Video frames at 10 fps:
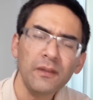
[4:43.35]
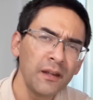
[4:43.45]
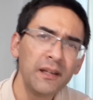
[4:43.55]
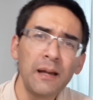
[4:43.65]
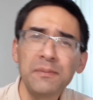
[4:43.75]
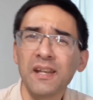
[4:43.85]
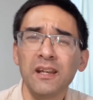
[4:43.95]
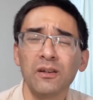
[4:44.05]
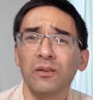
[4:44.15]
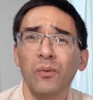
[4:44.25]
And I'm
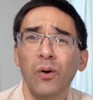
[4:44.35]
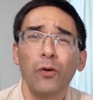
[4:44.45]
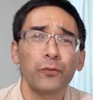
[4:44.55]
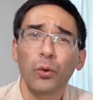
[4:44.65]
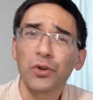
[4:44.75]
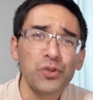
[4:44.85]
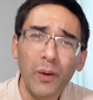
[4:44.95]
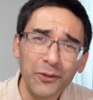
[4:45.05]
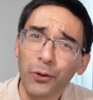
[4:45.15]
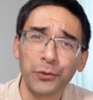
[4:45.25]
saying, of course,
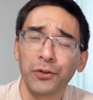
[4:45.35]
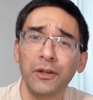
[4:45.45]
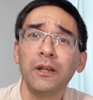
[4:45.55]
why not?